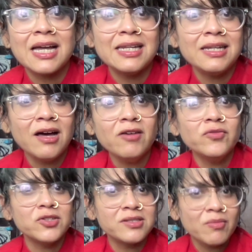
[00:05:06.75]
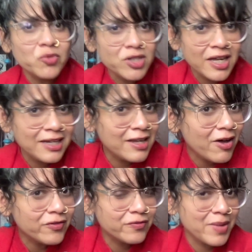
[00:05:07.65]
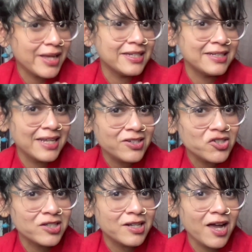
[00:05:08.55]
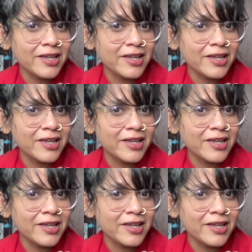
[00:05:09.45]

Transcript: I love or someone I love my attention,